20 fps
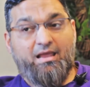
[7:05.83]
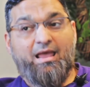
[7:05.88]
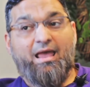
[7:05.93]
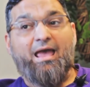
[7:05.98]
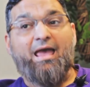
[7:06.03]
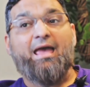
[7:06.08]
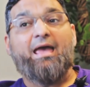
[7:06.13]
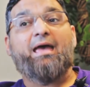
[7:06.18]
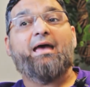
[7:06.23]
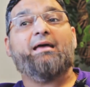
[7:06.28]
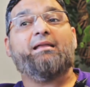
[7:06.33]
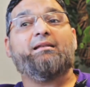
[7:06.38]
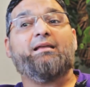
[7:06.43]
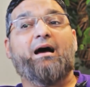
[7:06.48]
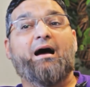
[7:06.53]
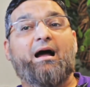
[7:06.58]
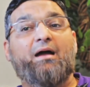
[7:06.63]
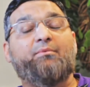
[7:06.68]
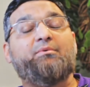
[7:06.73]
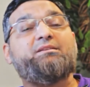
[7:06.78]
And
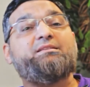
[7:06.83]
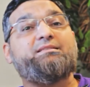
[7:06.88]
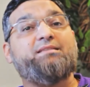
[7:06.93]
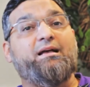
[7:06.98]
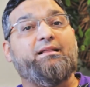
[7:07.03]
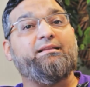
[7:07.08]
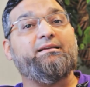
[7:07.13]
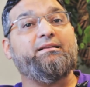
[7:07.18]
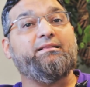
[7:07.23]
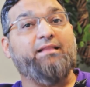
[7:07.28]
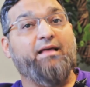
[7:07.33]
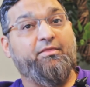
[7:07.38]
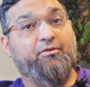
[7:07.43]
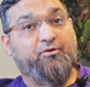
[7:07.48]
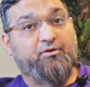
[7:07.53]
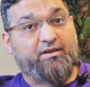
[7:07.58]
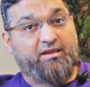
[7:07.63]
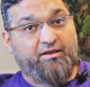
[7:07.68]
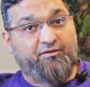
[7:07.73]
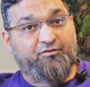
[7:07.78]
I was selling
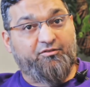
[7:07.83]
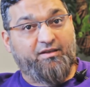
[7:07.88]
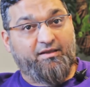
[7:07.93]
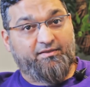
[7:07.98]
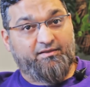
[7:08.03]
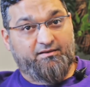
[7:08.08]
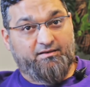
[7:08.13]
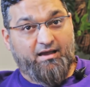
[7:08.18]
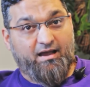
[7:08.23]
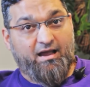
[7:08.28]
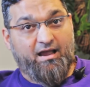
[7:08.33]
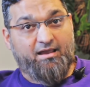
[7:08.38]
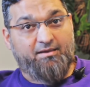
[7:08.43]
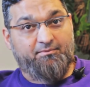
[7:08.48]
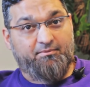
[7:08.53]
leather gifts at the time.